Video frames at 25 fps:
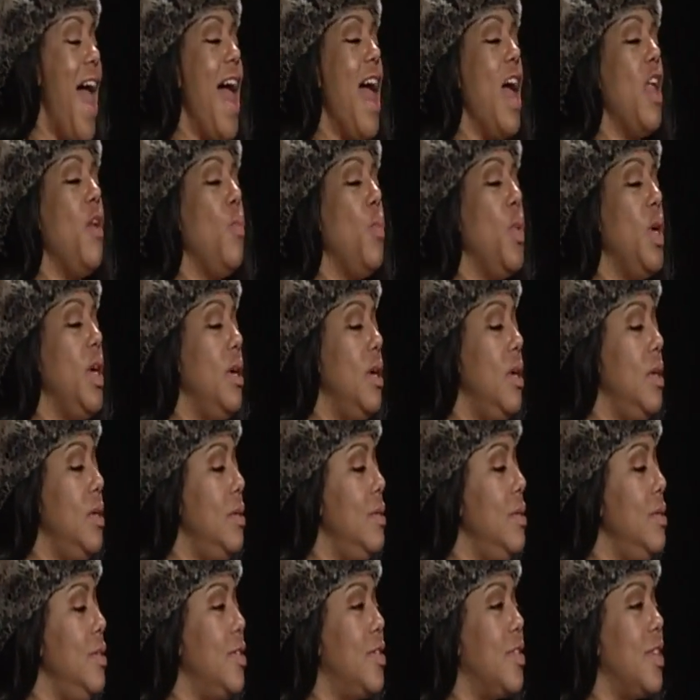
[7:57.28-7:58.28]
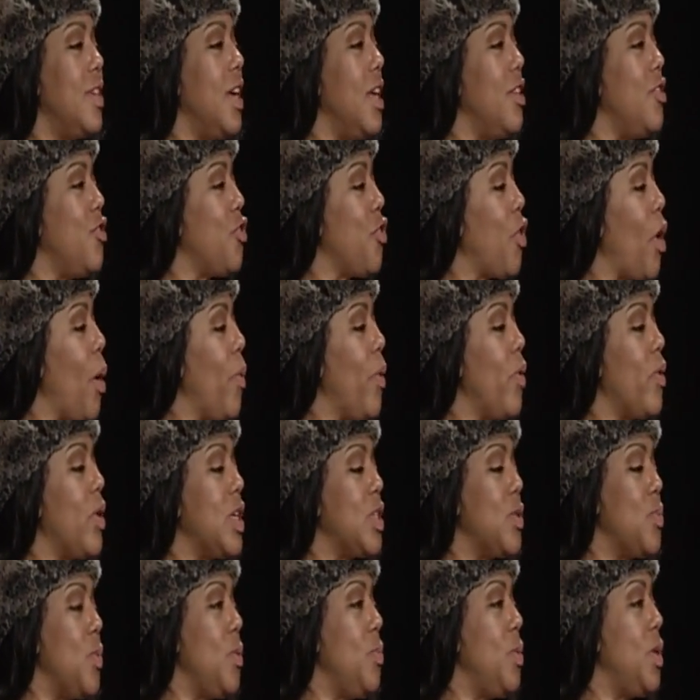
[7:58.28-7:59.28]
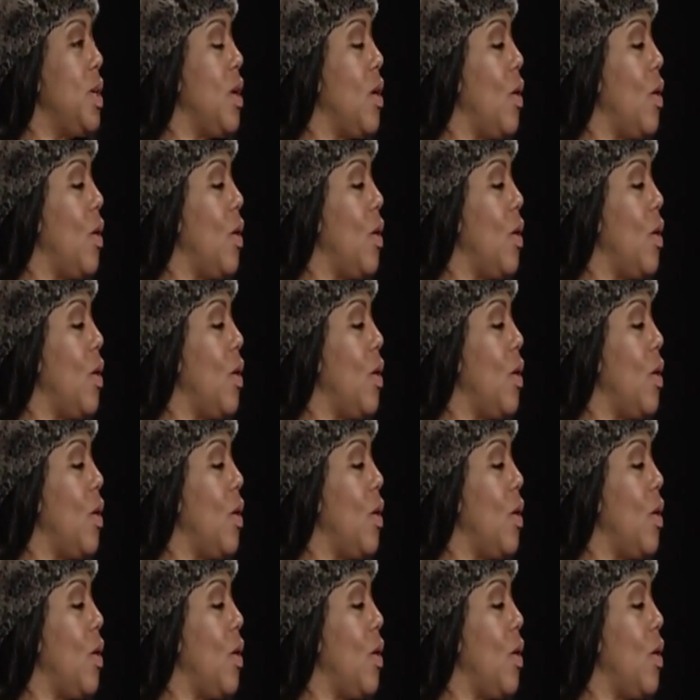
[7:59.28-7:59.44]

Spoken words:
And we used to get in trouble because we would